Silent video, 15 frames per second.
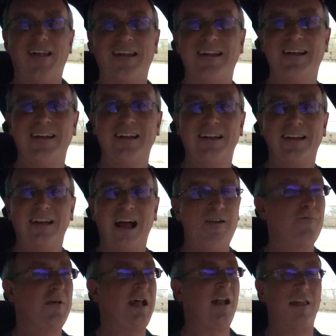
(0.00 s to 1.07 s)
I
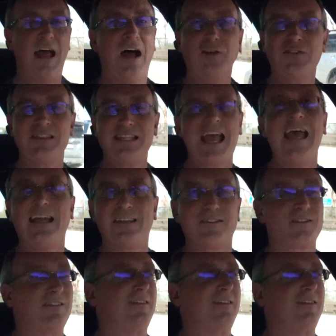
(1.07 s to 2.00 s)
haven't been out of the house in days.